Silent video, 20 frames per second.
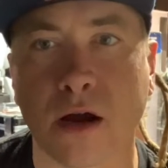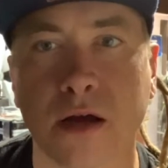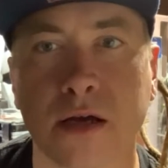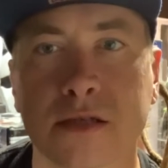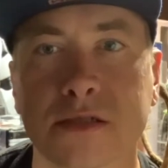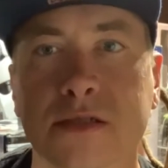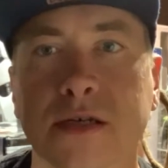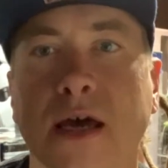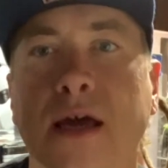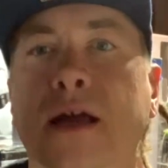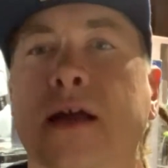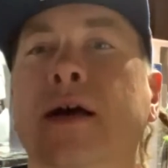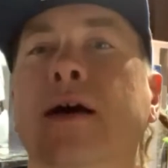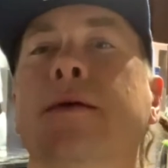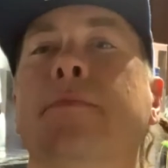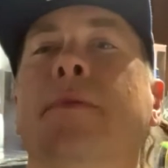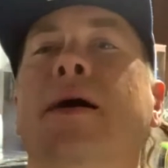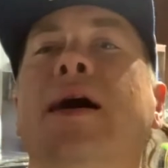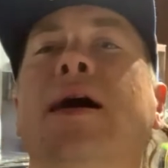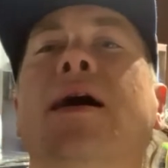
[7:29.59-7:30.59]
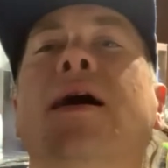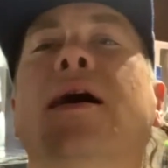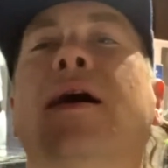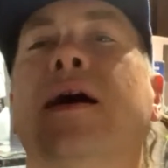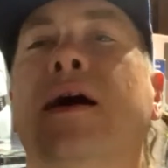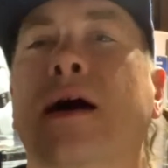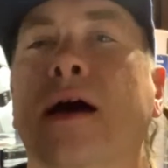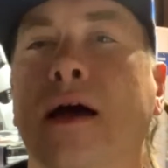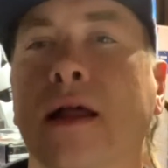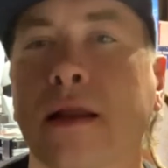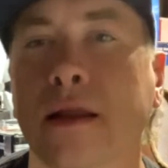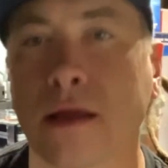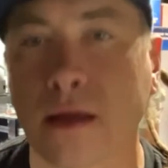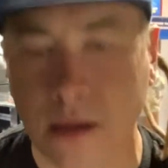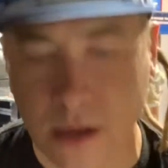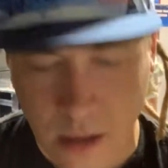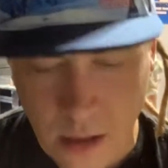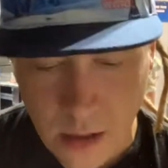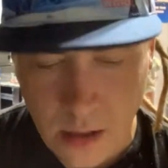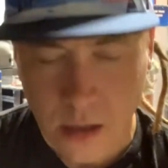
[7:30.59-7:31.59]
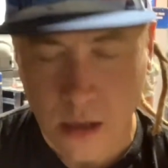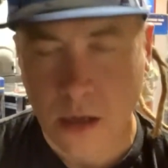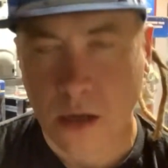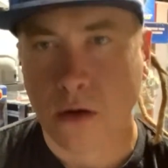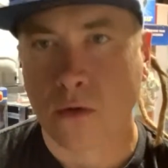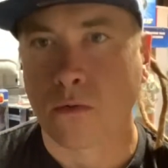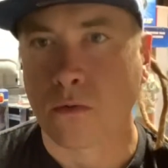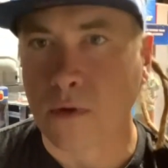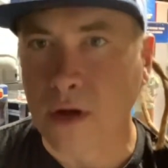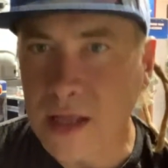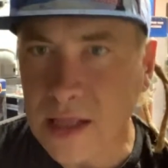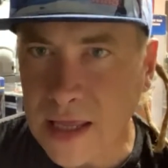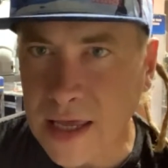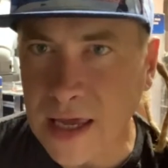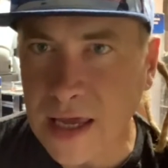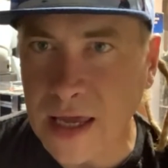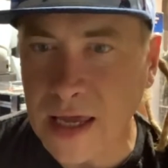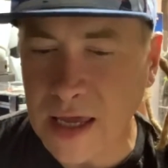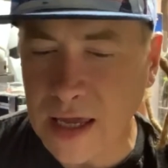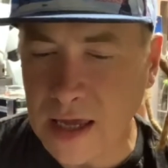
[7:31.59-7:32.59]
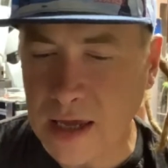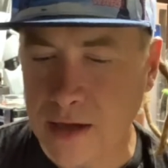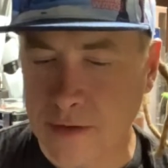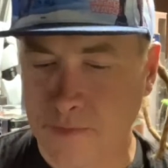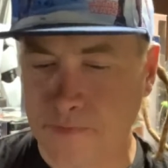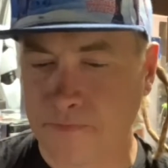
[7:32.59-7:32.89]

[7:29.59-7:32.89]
It's like, come on. Really?